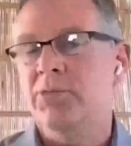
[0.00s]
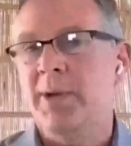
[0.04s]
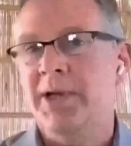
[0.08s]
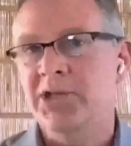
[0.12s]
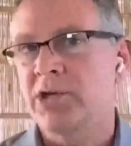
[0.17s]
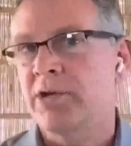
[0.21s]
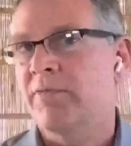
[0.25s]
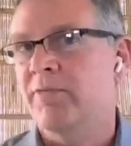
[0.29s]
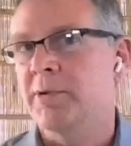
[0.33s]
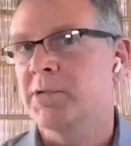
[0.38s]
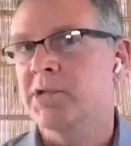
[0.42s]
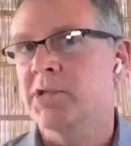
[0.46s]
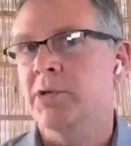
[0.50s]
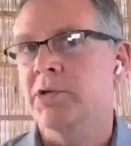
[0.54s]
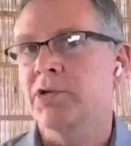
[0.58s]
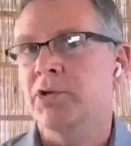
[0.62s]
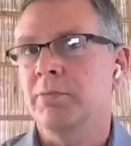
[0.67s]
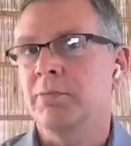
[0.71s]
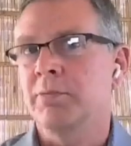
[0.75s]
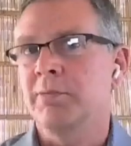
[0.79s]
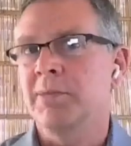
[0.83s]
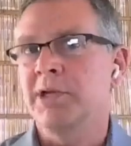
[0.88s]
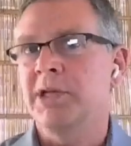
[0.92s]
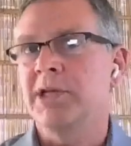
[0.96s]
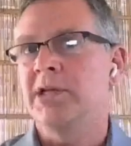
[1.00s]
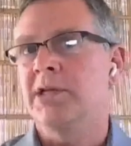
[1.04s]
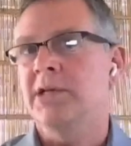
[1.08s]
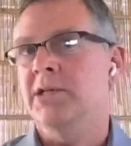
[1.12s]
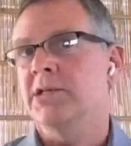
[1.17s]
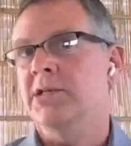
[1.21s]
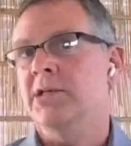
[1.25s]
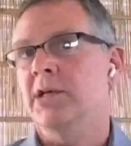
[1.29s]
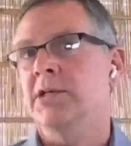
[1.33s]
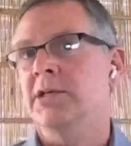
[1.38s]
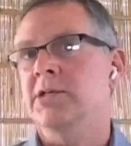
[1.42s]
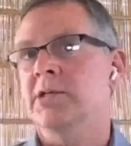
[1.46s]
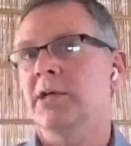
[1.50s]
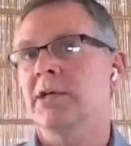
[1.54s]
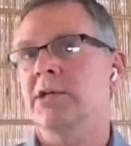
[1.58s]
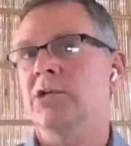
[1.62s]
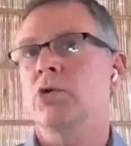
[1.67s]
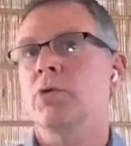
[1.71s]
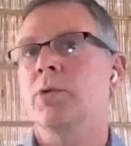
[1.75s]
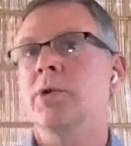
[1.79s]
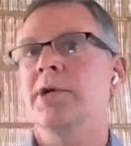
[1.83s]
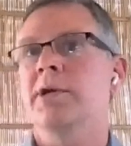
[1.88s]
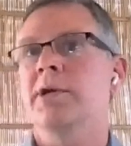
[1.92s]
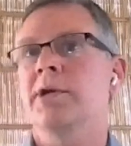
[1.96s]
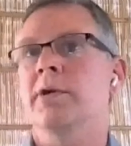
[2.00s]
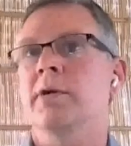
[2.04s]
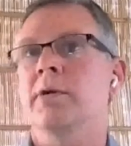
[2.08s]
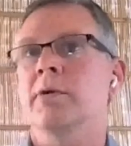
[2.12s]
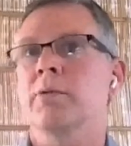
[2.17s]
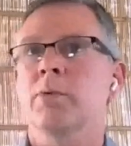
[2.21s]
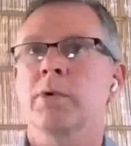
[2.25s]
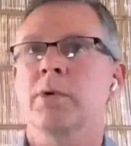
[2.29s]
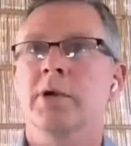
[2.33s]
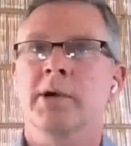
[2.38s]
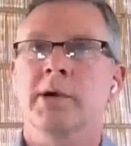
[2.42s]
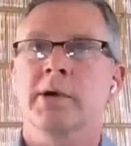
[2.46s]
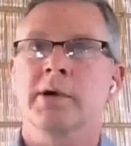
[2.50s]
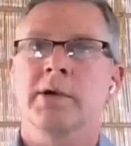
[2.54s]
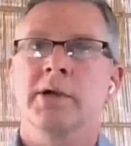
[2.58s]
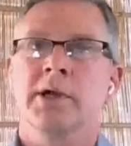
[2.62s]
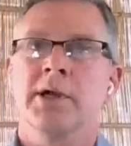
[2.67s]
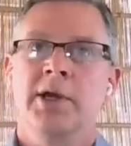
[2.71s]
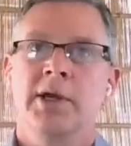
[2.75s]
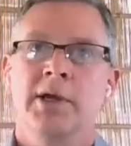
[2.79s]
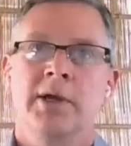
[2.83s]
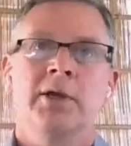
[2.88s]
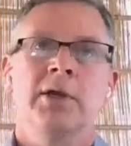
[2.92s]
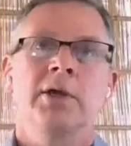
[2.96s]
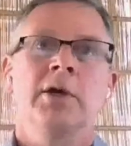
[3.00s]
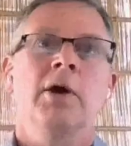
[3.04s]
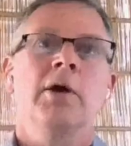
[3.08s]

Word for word: and especially from social media sites like Twitter, where